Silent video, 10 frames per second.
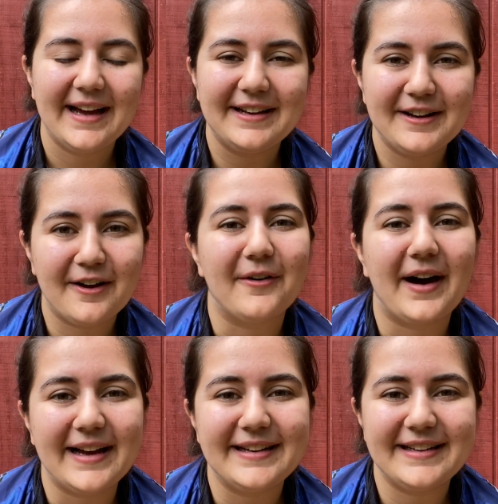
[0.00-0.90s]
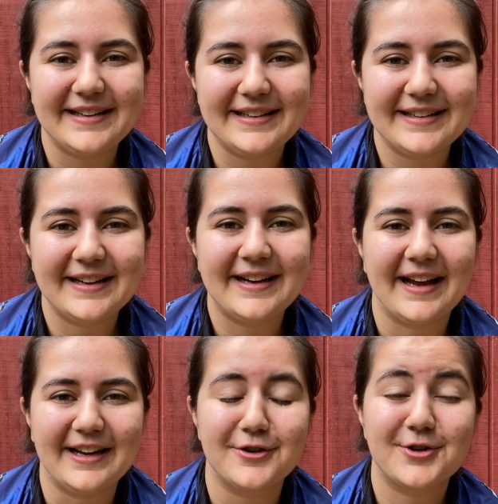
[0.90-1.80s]
No, I need
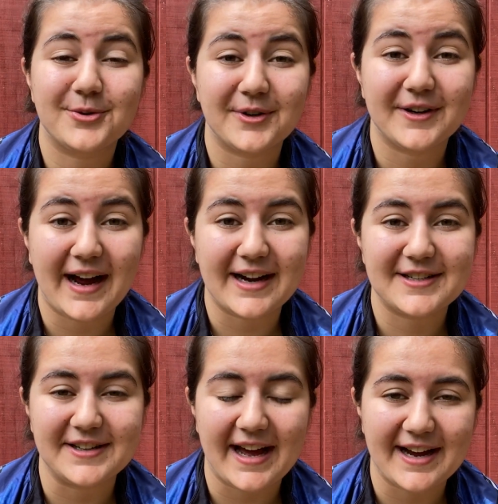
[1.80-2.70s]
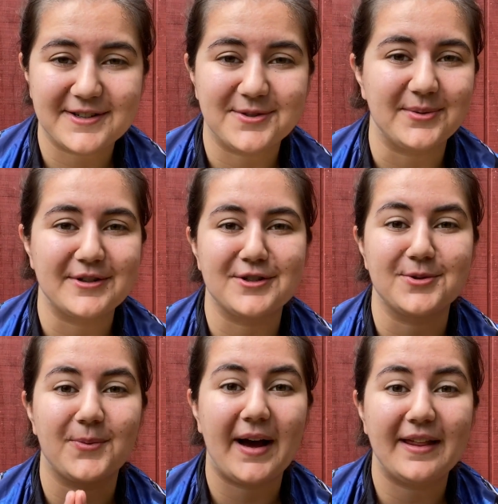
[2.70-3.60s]
a shorter axle, which
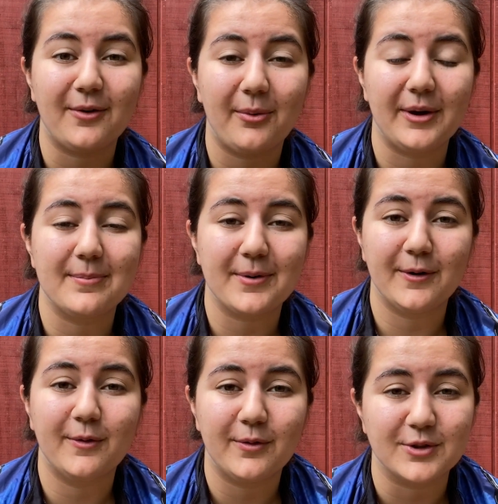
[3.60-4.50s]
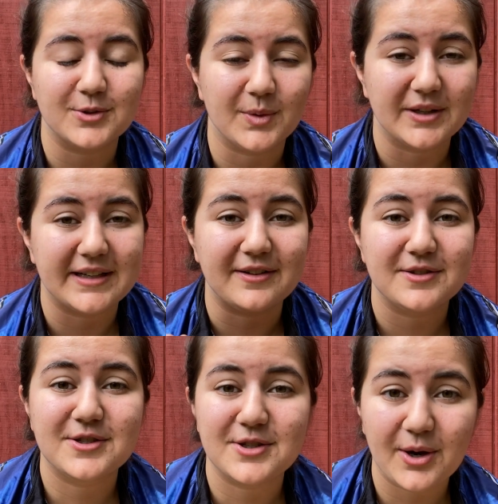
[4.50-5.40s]
is why the Hoyt Pro Force worked out
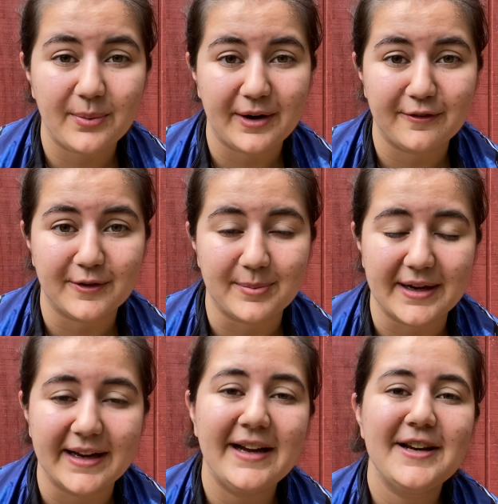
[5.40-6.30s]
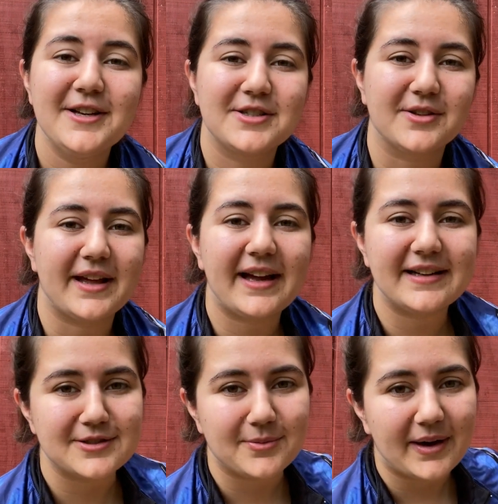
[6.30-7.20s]
so well for me. So that
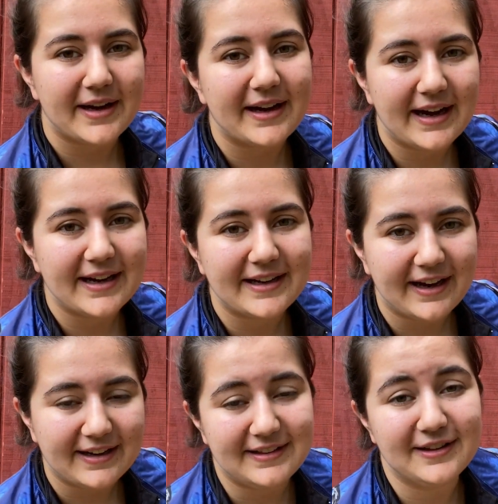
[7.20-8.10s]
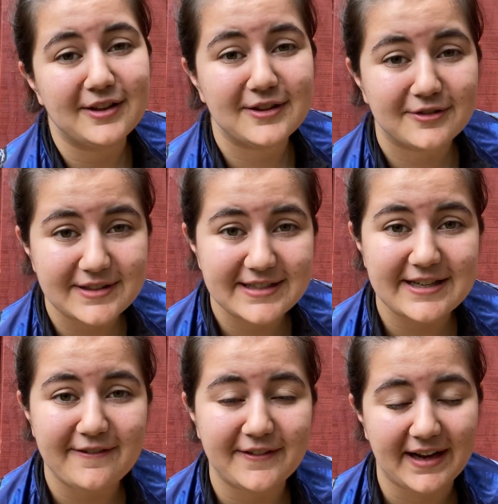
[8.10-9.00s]
is why I got the
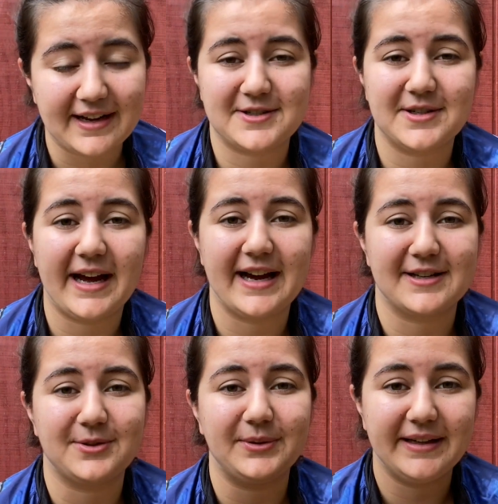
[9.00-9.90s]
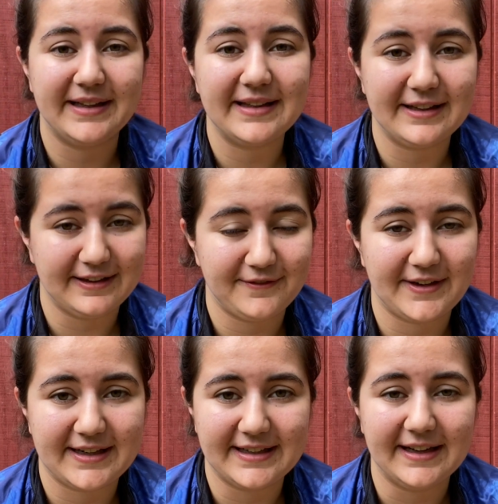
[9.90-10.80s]
37 axle in the
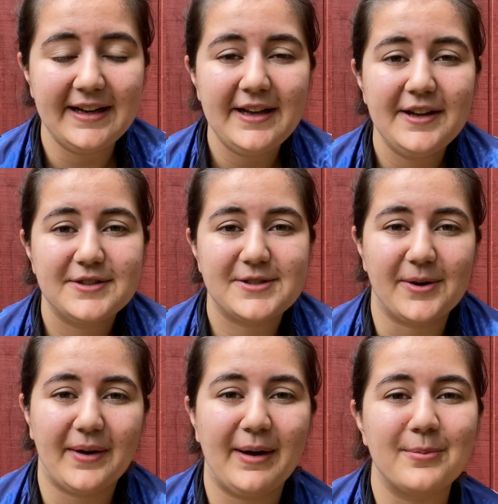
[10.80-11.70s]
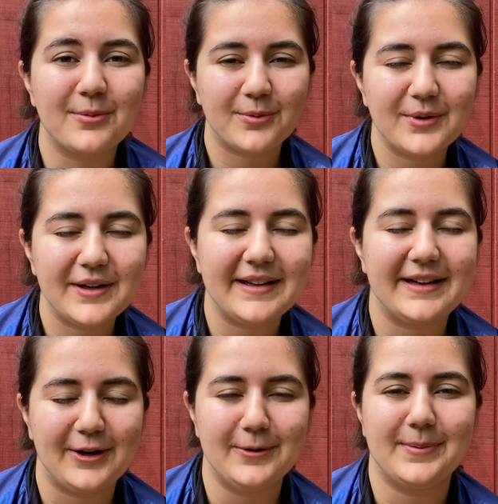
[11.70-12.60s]
Invicta. So I'm
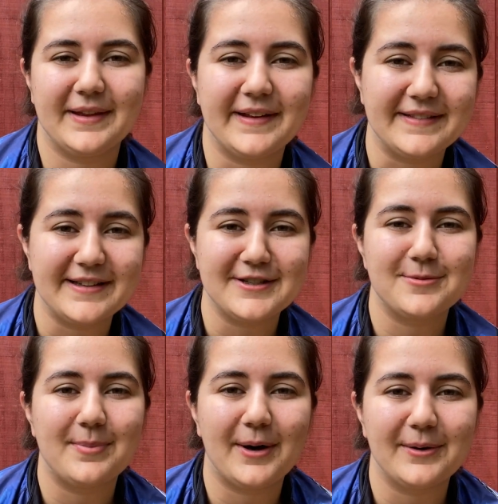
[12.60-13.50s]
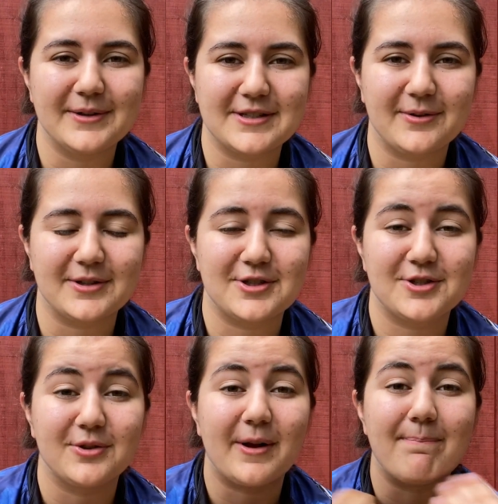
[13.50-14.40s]
really hoping that this bow is going to
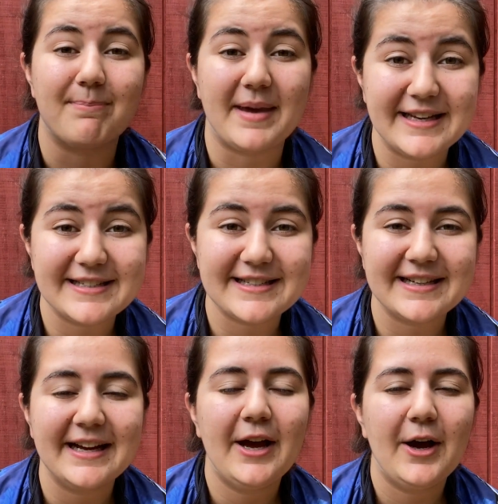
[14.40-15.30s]
shoot amazing.